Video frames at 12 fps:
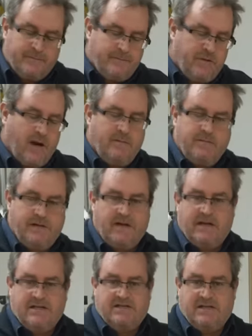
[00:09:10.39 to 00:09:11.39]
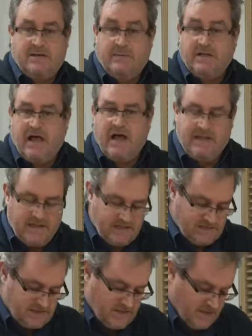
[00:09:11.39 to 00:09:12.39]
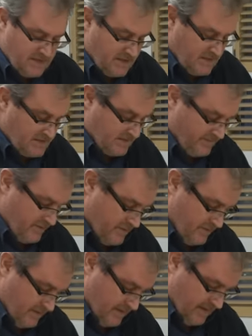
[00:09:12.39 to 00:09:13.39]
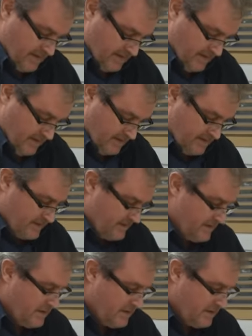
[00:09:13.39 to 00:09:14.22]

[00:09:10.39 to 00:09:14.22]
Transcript: probably going to seem a lot less tedious if you do it like this.